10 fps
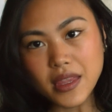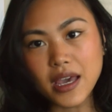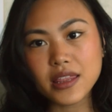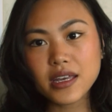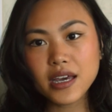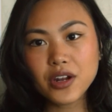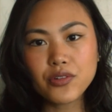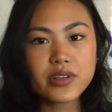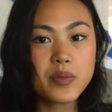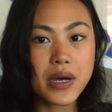I think I don't
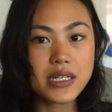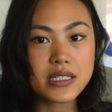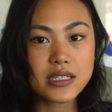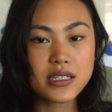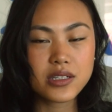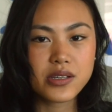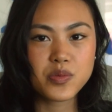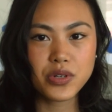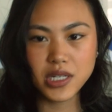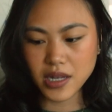really mind it. It looks
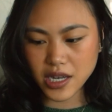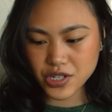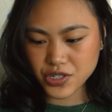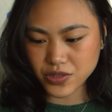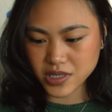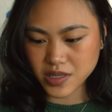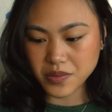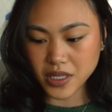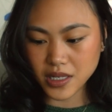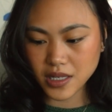pretty natural to
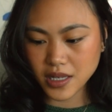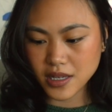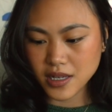me.